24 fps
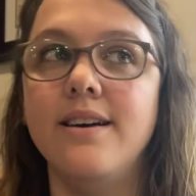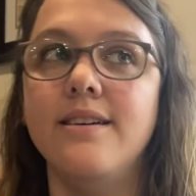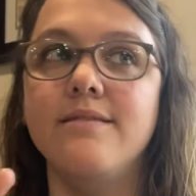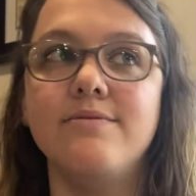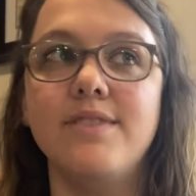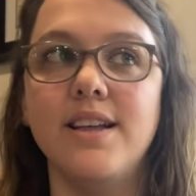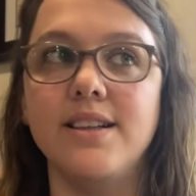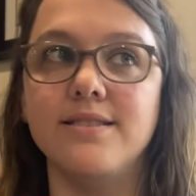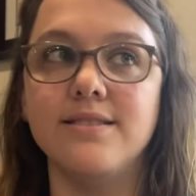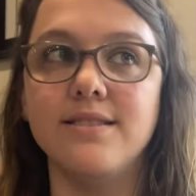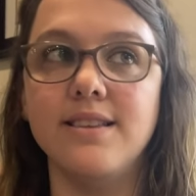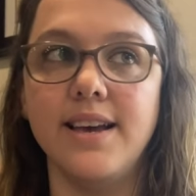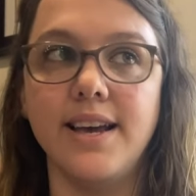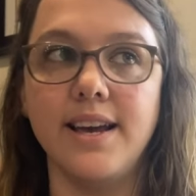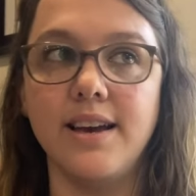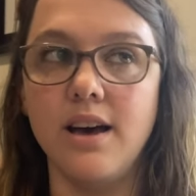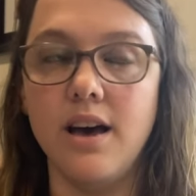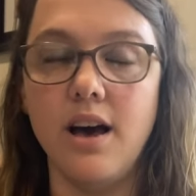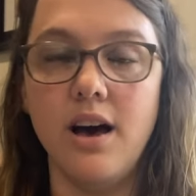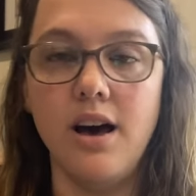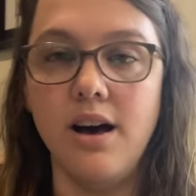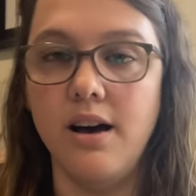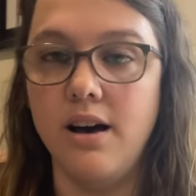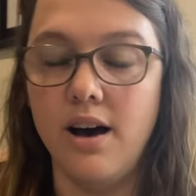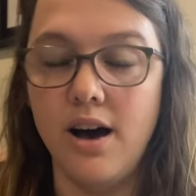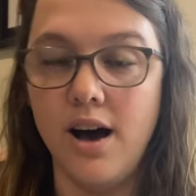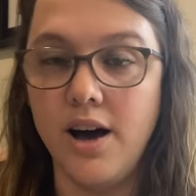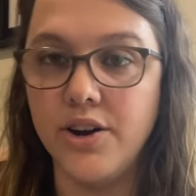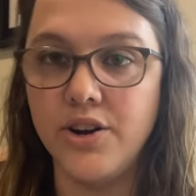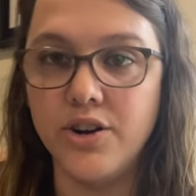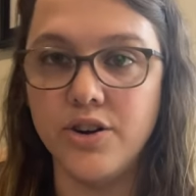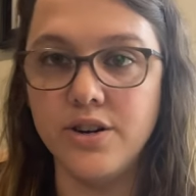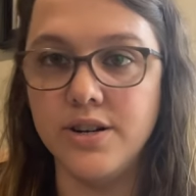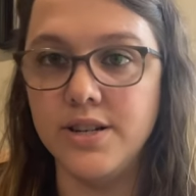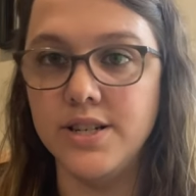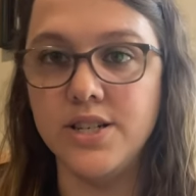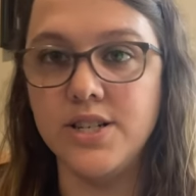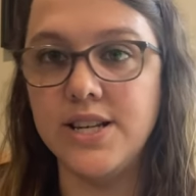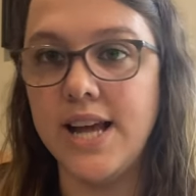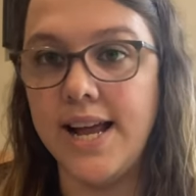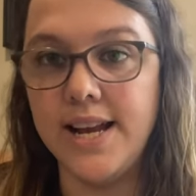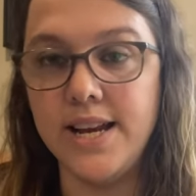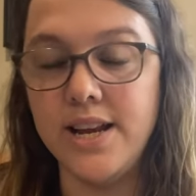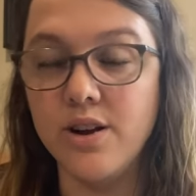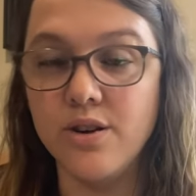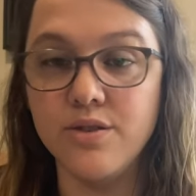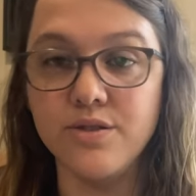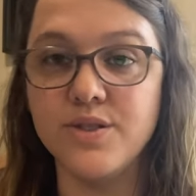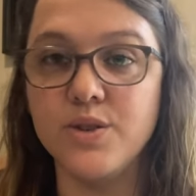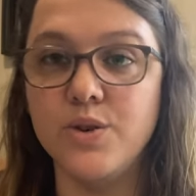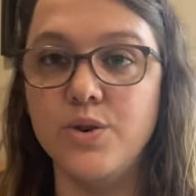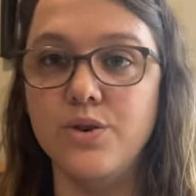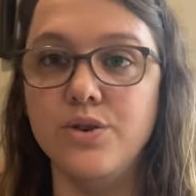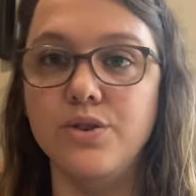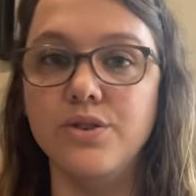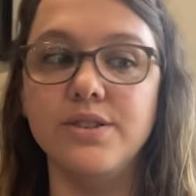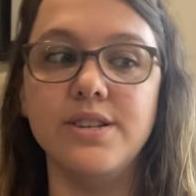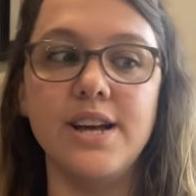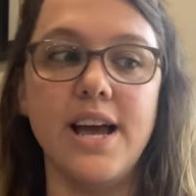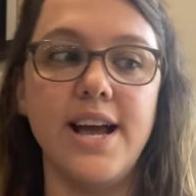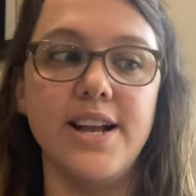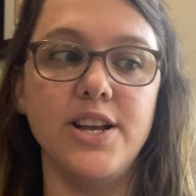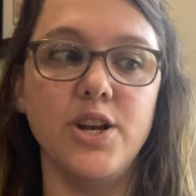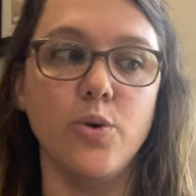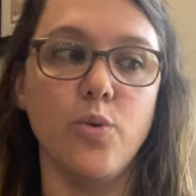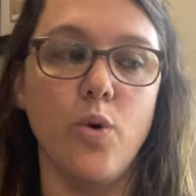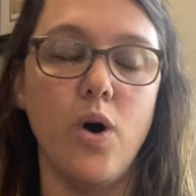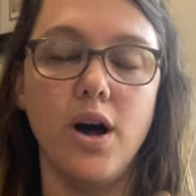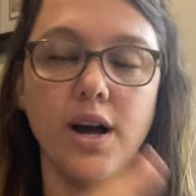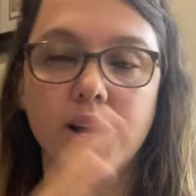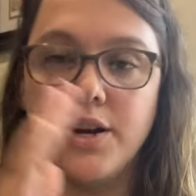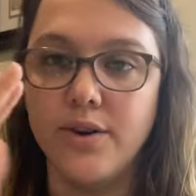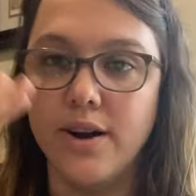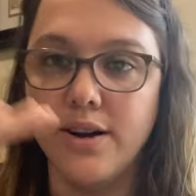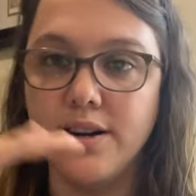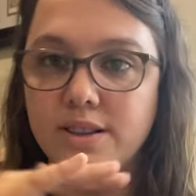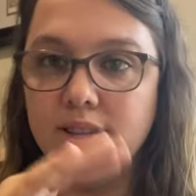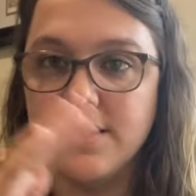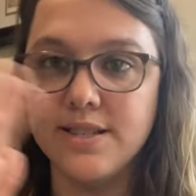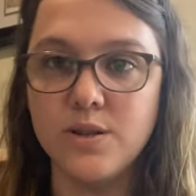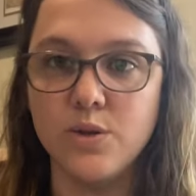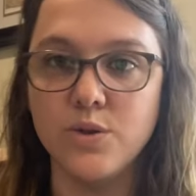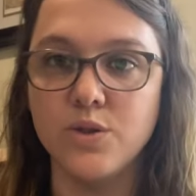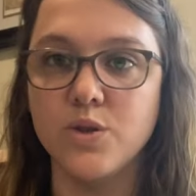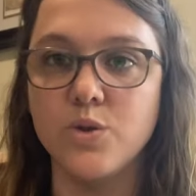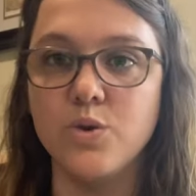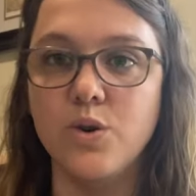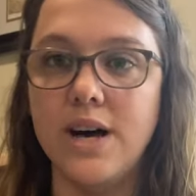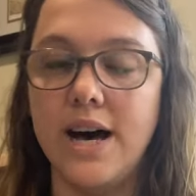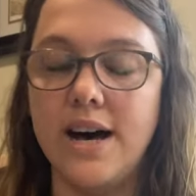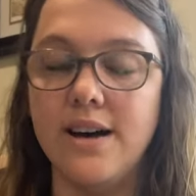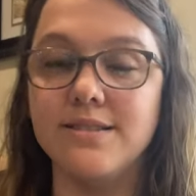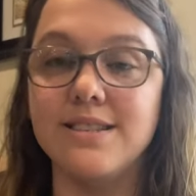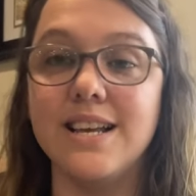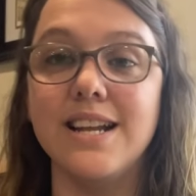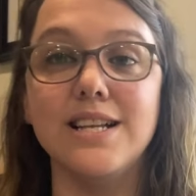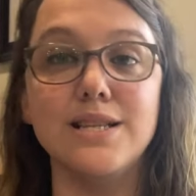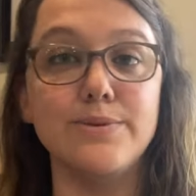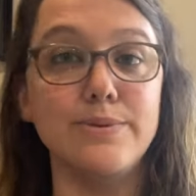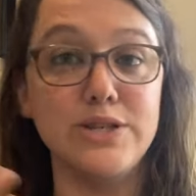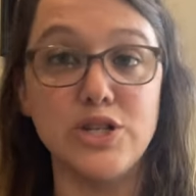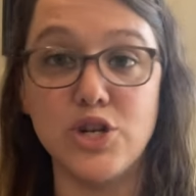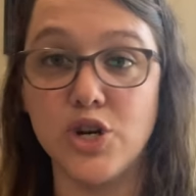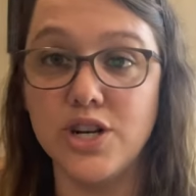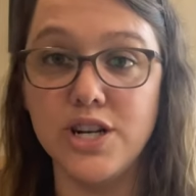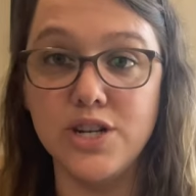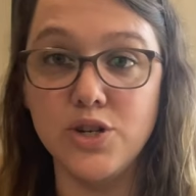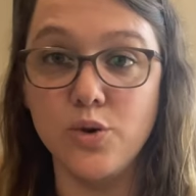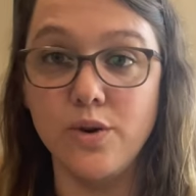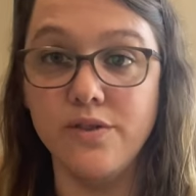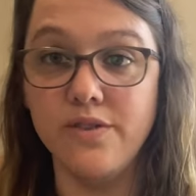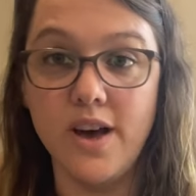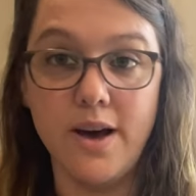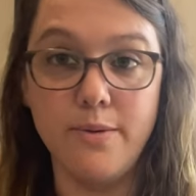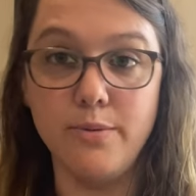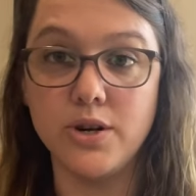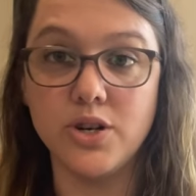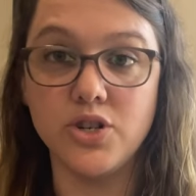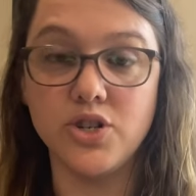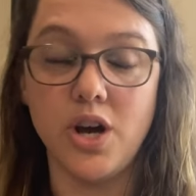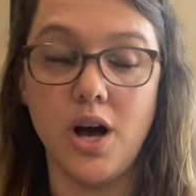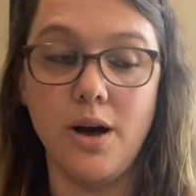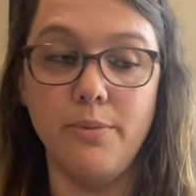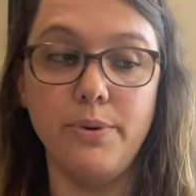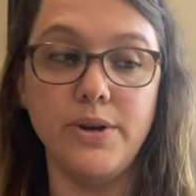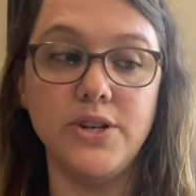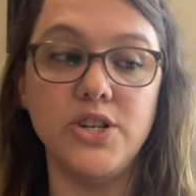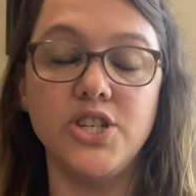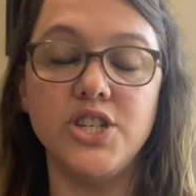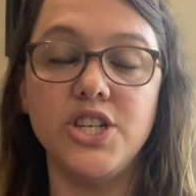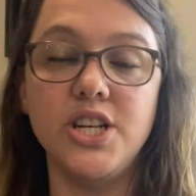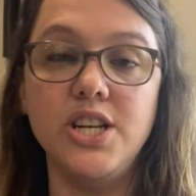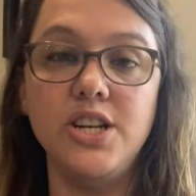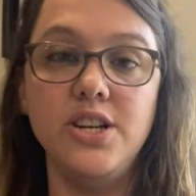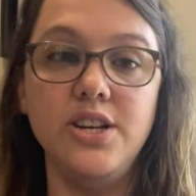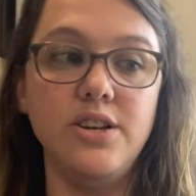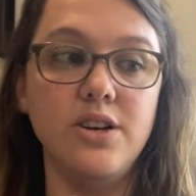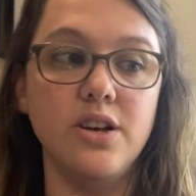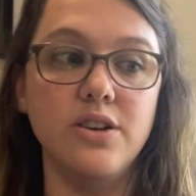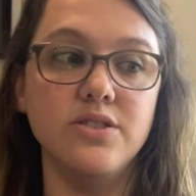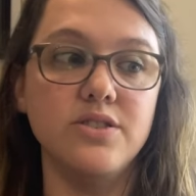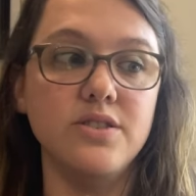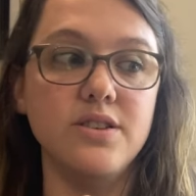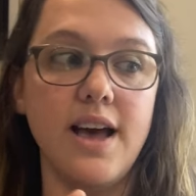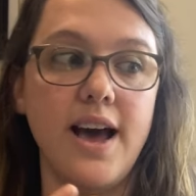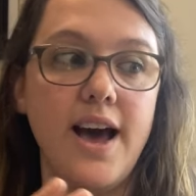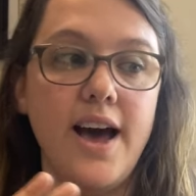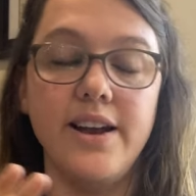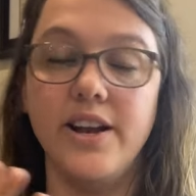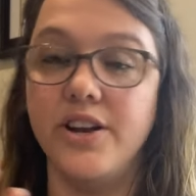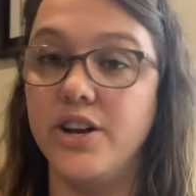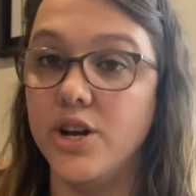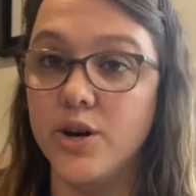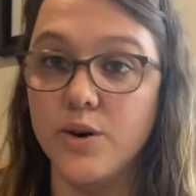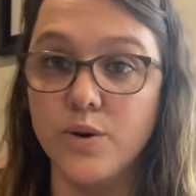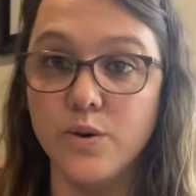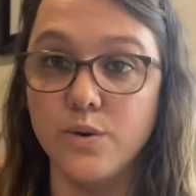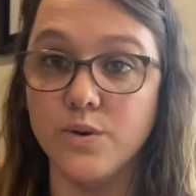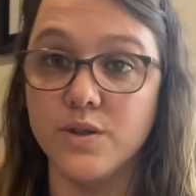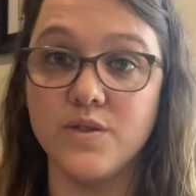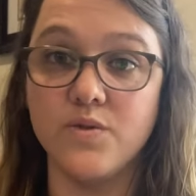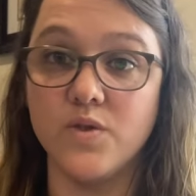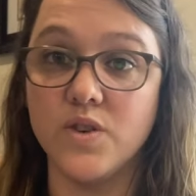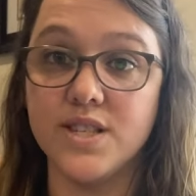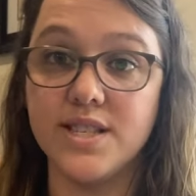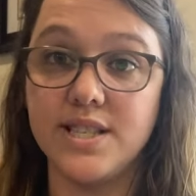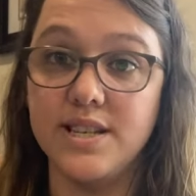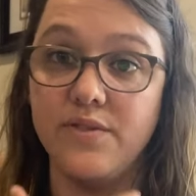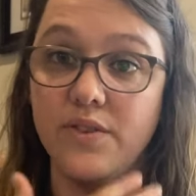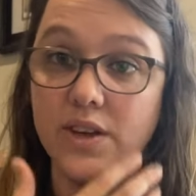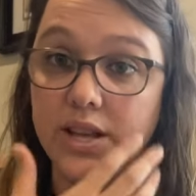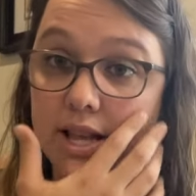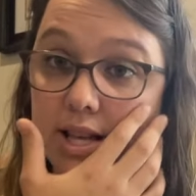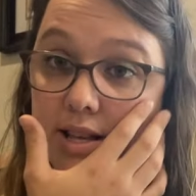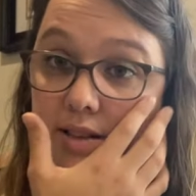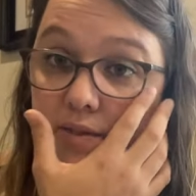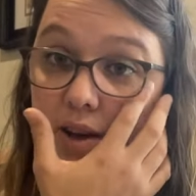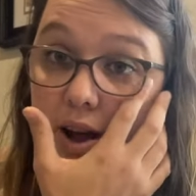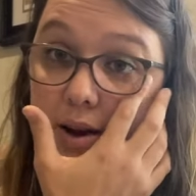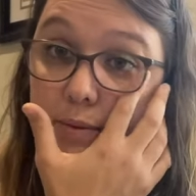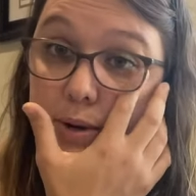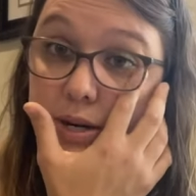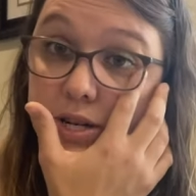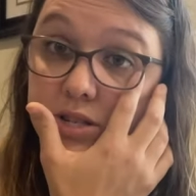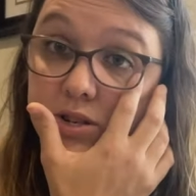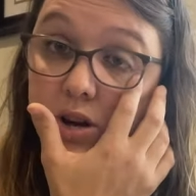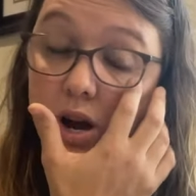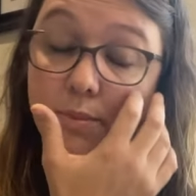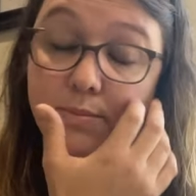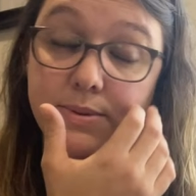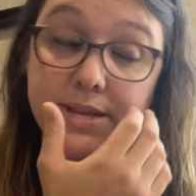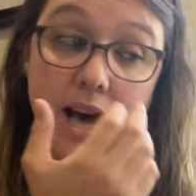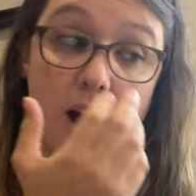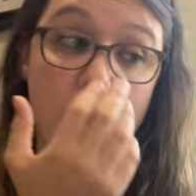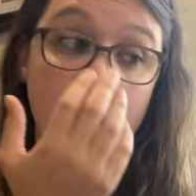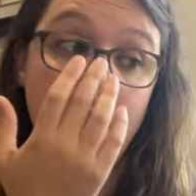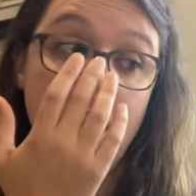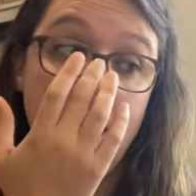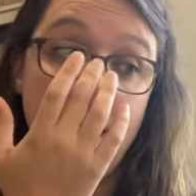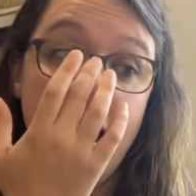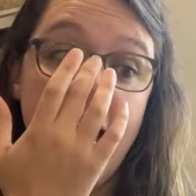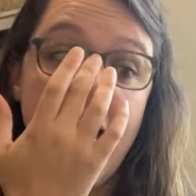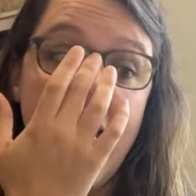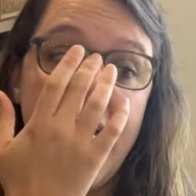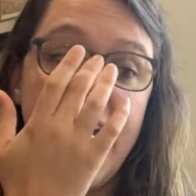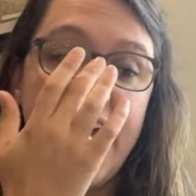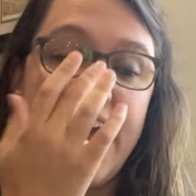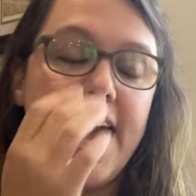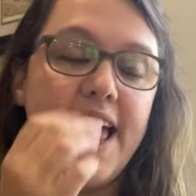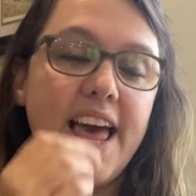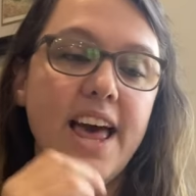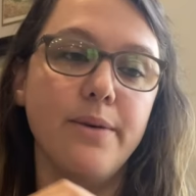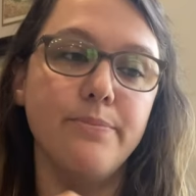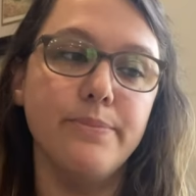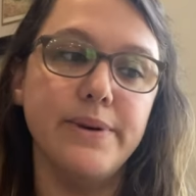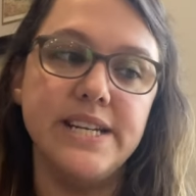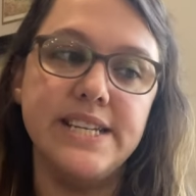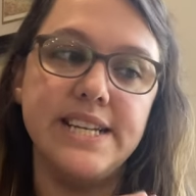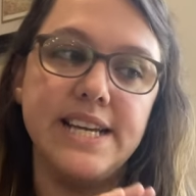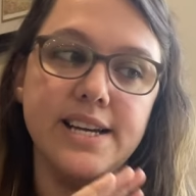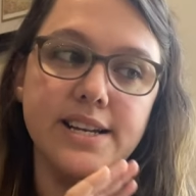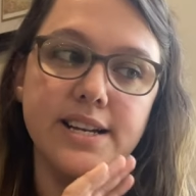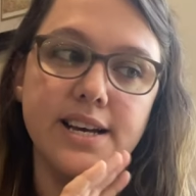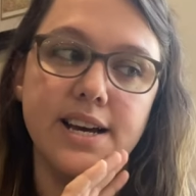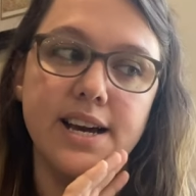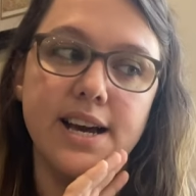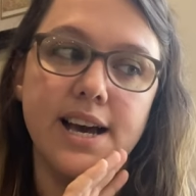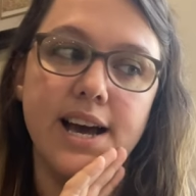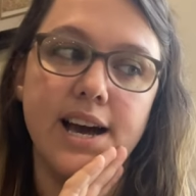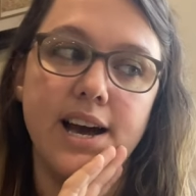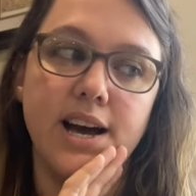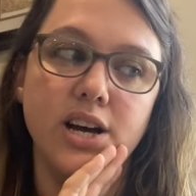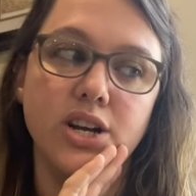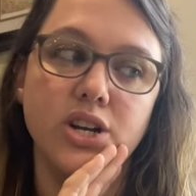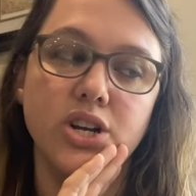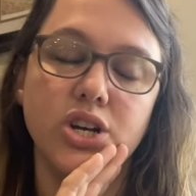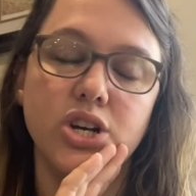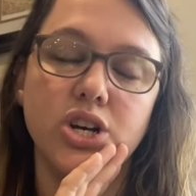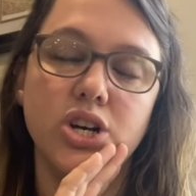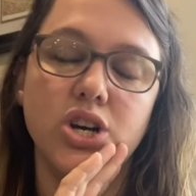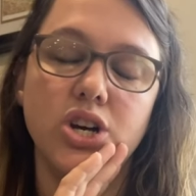that's like 110 years old, and you're walking around in this old schoolhouse and it's been turned into a fabric shop. And she had a nose for sniffing these fabric shops out, and my Nana had